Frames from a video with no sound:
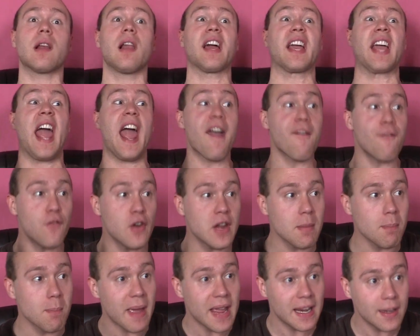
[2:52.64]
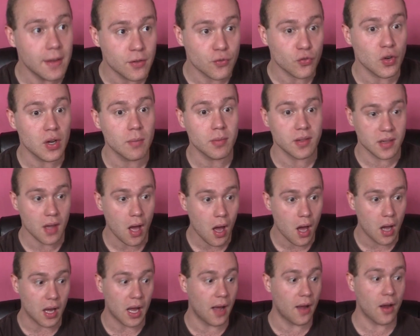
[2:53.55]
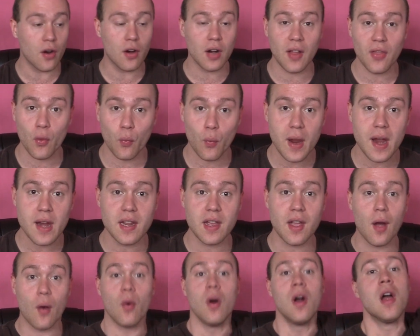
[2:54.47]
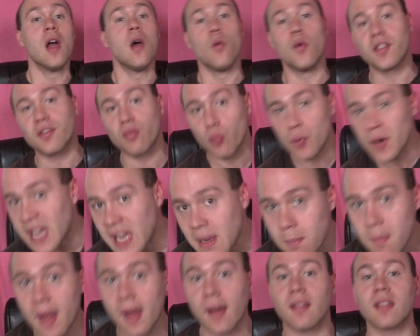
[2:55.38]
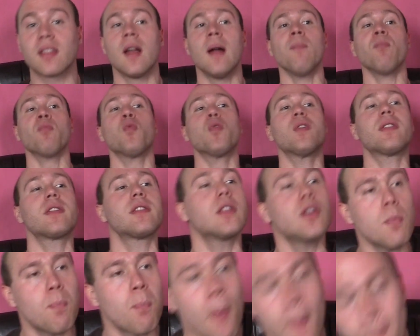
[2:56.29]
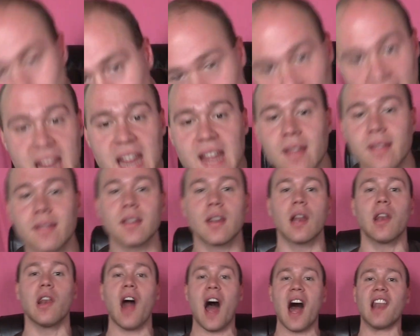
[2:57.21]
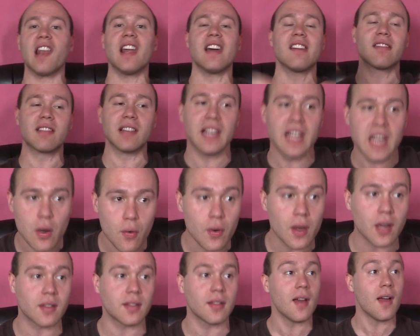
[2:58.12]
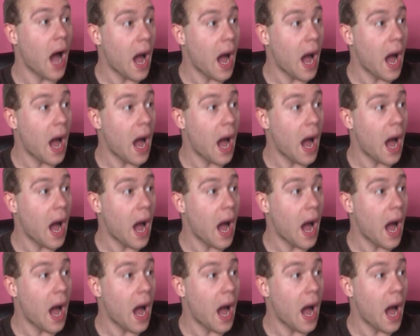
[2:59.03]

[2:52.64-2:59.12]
Like every mainstream song I heard on the radio was remixed with super bass and a lot less lyrics.